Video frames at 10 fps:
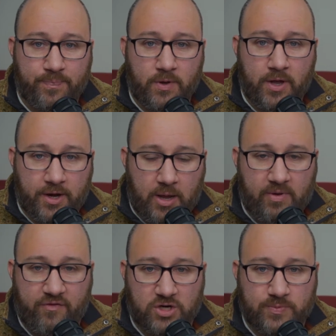incoming
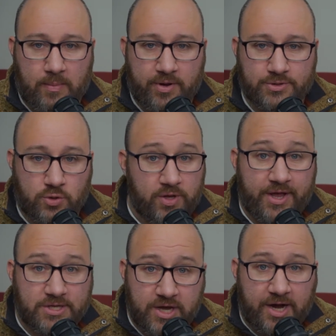freshman Republicans, are really
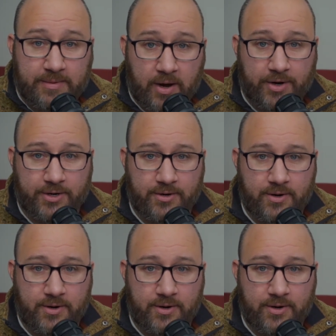excited about it.